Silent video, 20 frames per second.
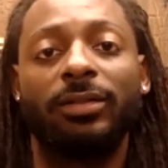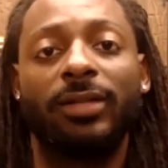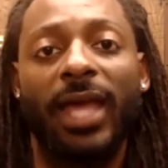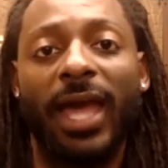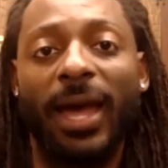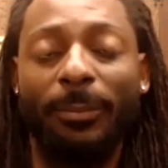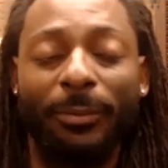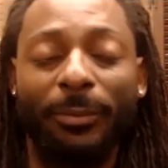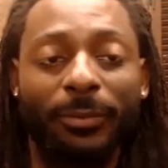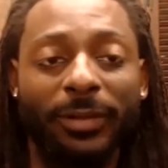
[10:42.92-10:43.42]

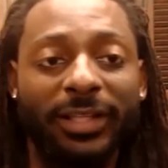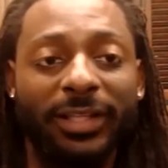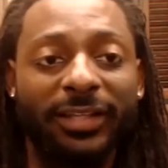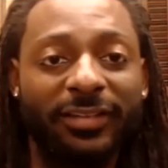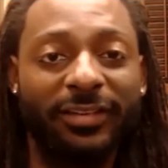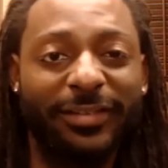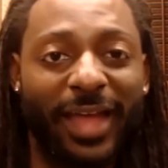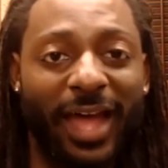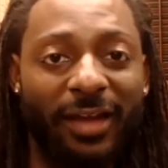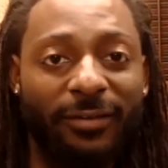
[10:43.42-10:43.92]
Apple
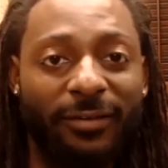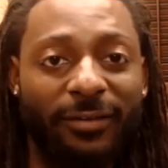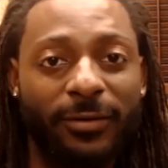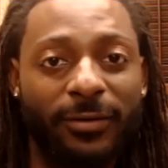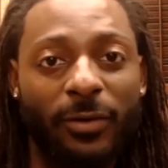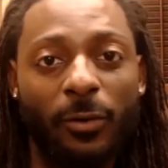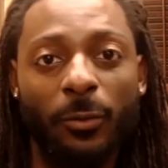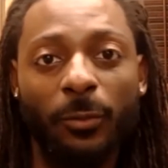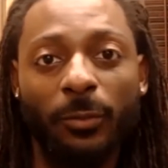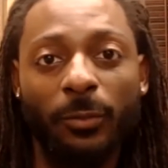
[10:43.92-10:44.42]
releases
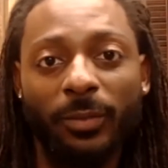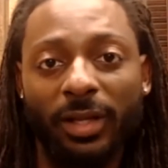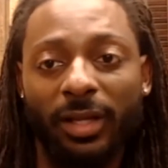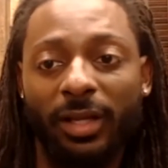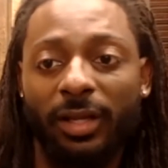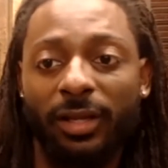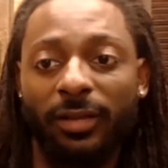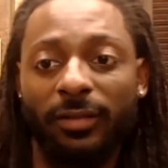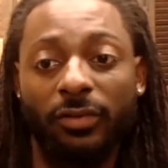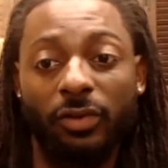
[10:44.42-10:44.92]
iPhone.
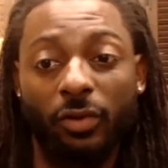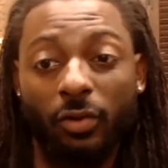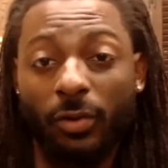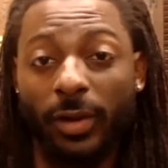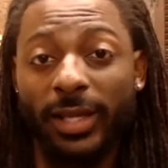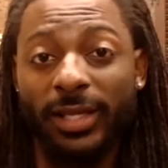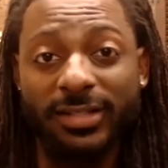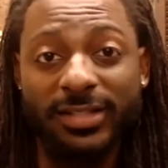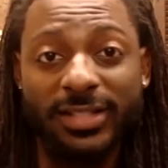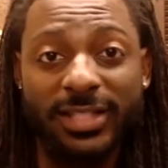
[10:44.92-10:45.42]
It's the
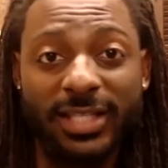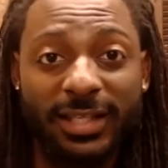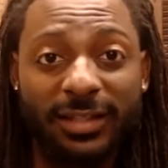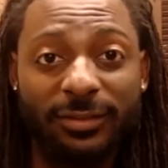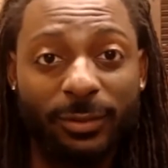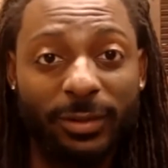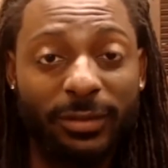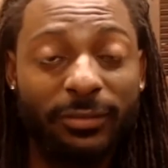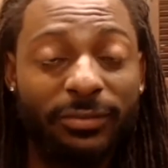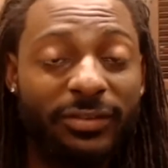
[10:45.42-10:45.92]
greatest thing
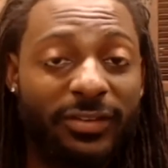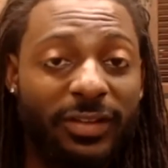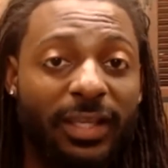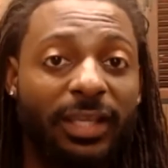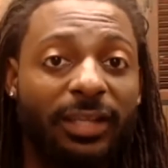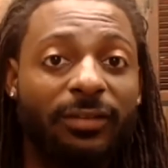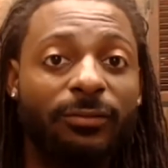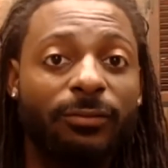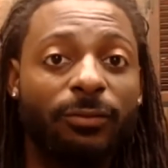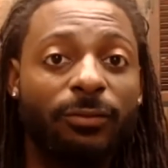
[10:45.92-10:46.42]
we've
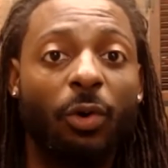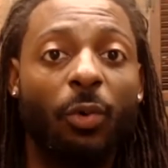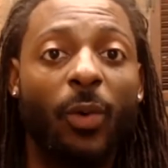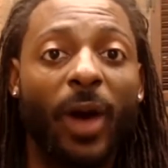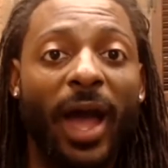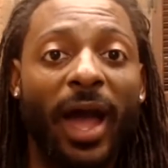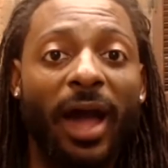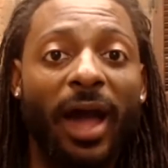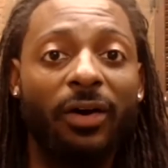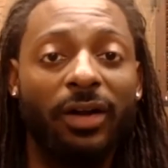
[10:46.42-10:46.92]
seen for a
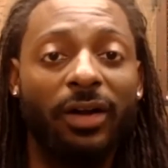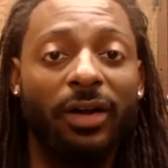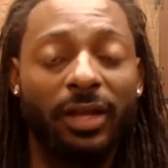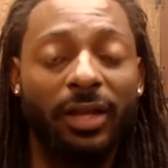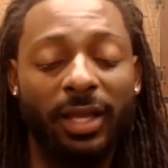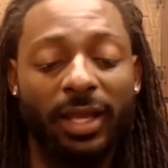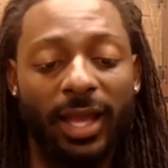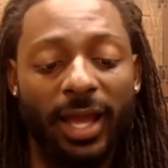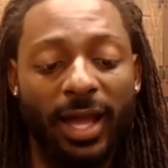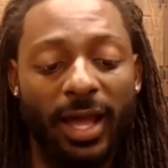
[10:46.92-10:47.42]
while
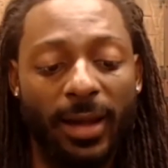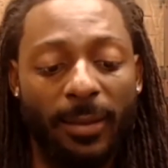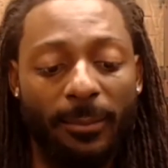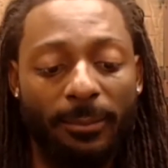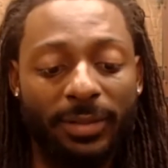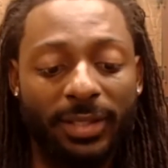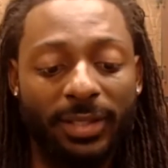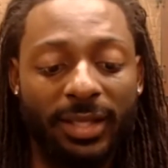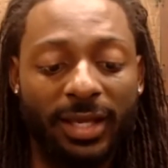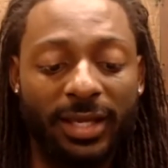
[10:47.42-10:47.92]

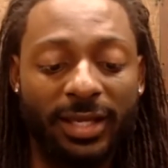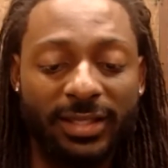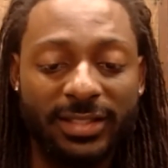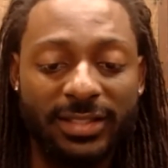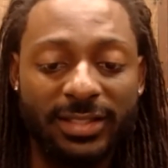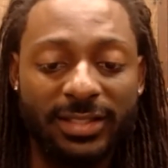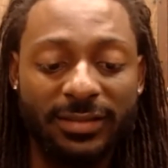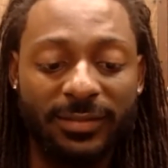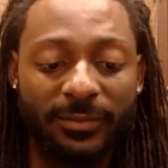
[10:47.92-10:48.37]
because